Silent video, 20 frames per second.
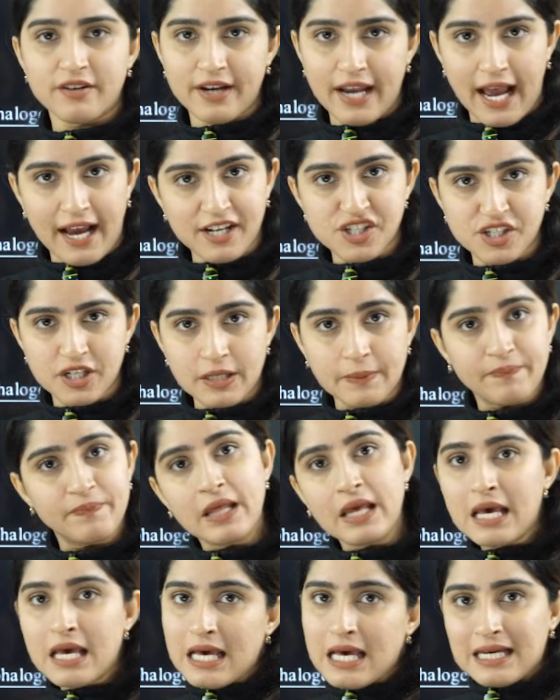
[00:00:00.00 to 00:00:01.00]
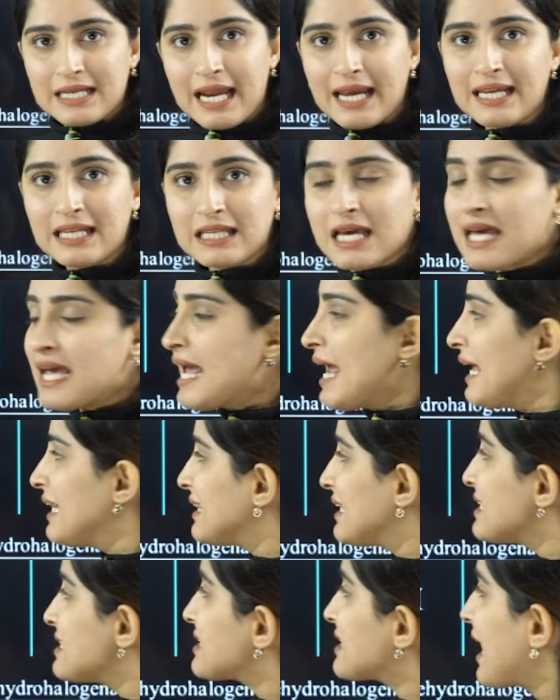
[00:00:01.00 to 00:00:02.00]
reaction, right? In
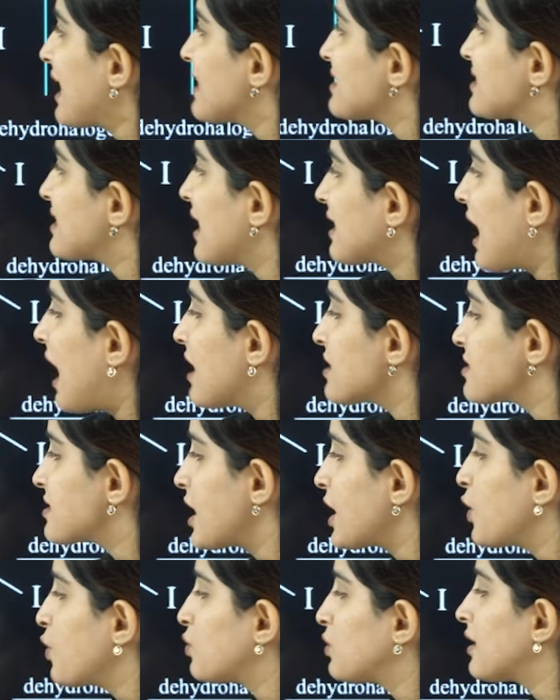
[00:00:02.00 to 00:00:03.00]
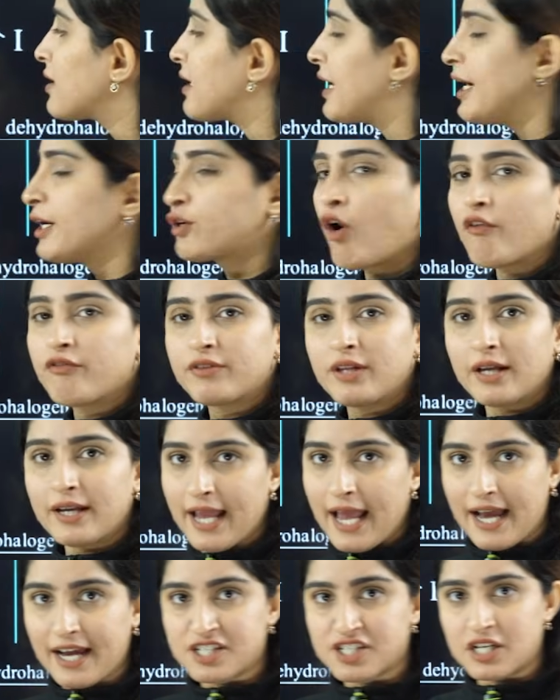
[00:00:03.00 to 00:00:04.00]
this case, they are asking you the rate of the
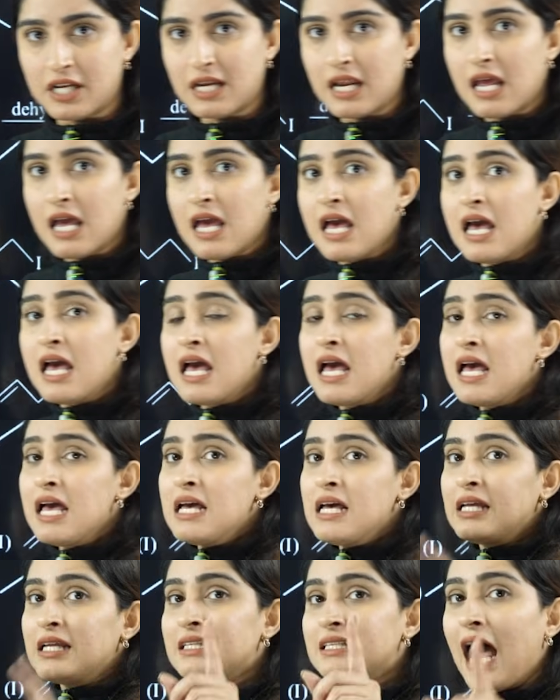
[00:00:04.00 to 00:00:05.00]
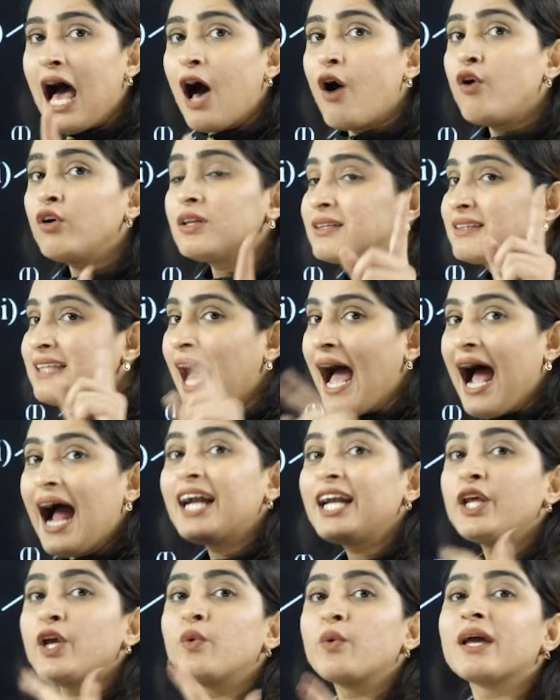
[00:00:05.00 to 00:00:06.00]
reaction. Now that
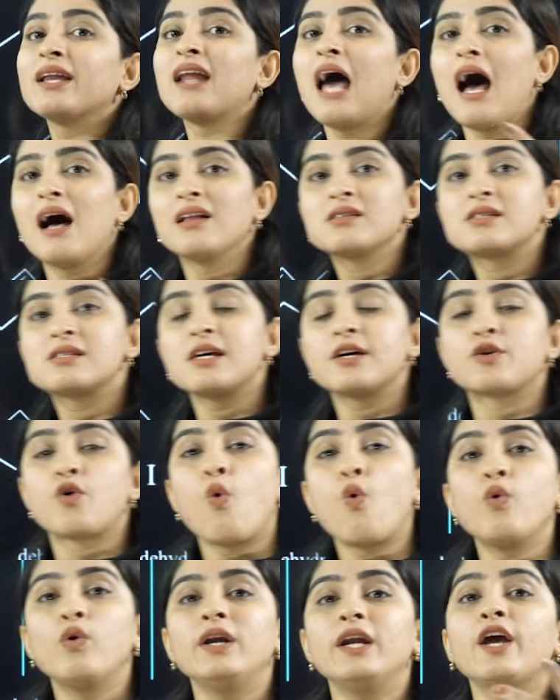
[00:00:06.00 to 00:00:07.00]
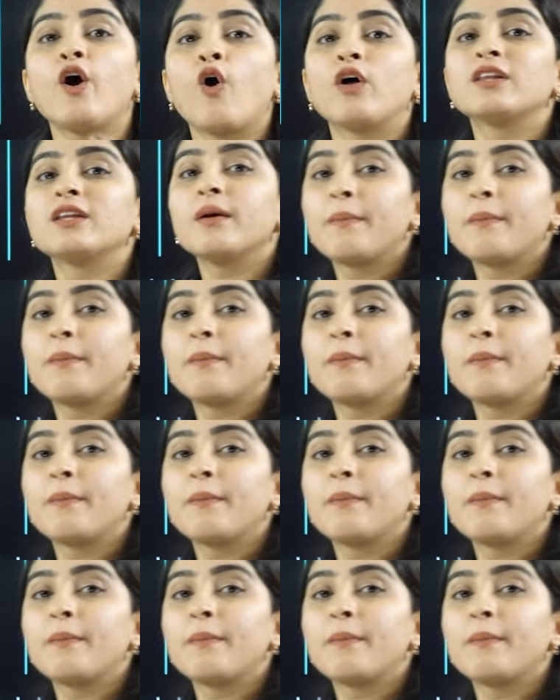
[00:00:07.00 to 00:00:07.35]
you can answer only on the